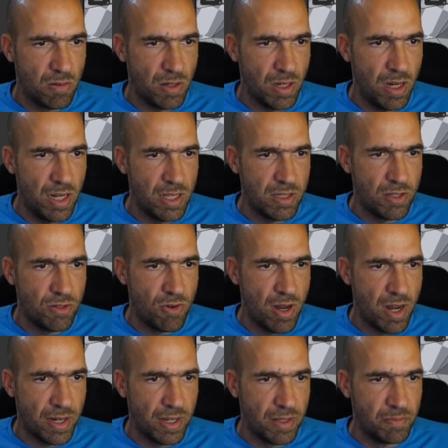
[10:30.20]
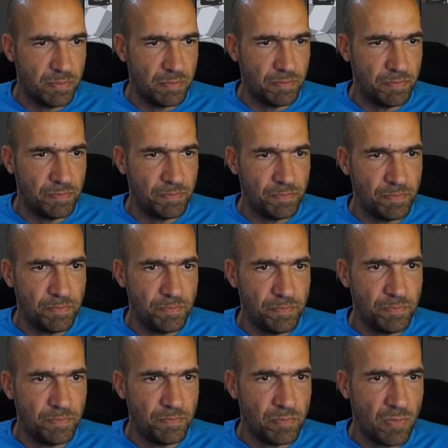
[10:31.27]
Okay, let's try again.
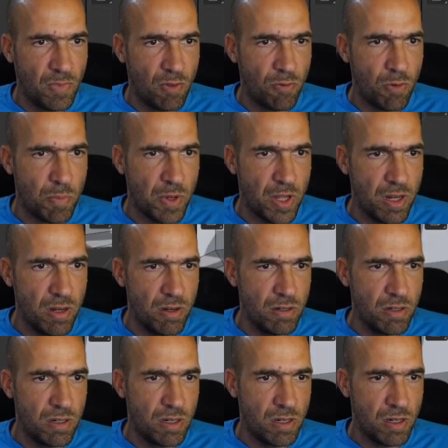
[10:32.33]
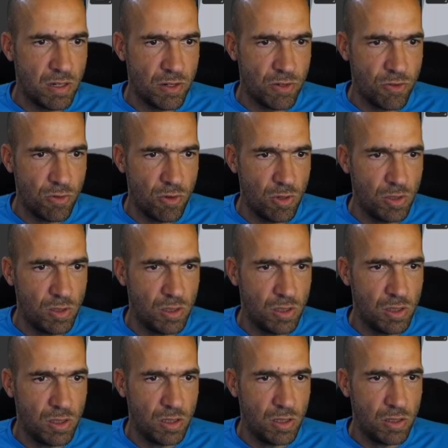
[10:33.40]
From here, control
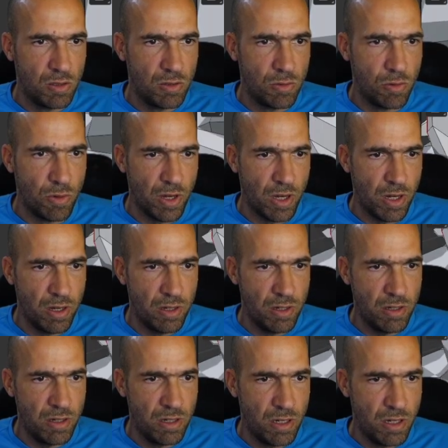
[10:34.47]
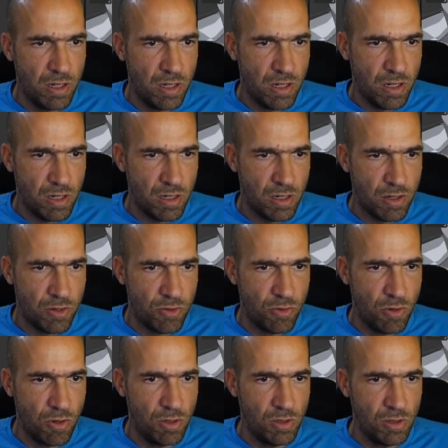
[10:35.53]
through here,
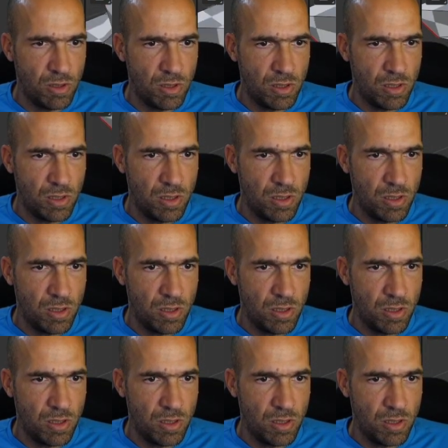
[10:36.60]
control